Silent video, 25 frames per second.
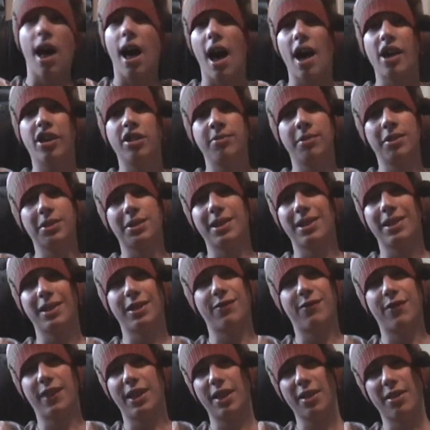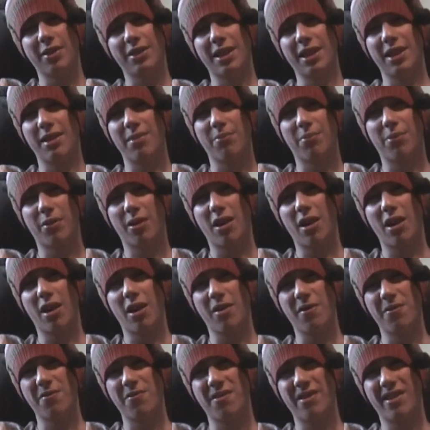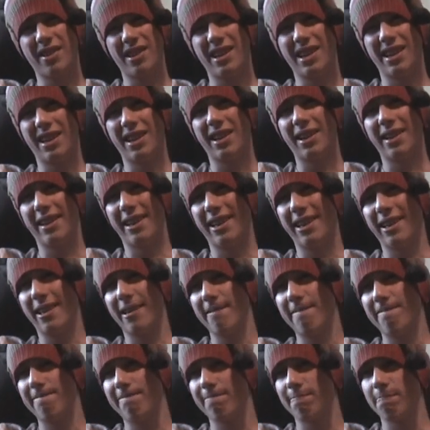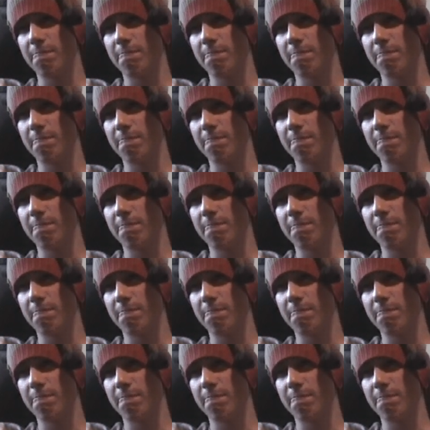I do most of these videos improv, and,